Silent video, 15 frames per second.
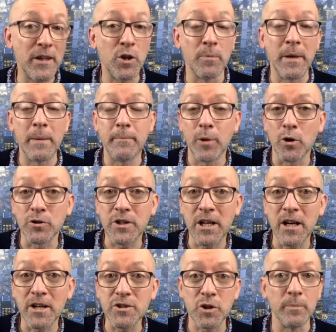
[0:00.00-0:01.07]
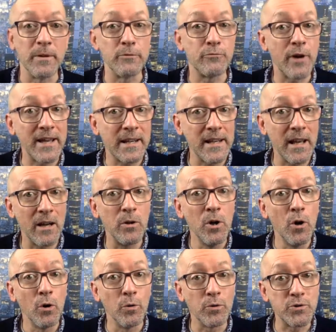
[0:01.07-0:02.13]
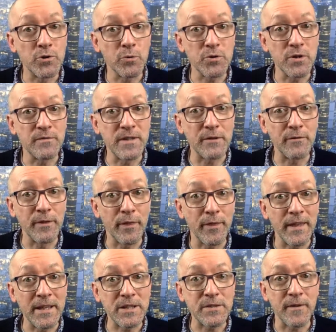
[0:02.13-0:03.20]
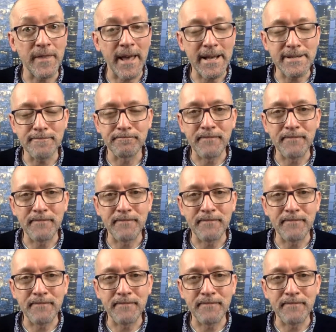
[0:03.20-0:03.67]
could be a podcast, could be radio, all sorts of different things for that.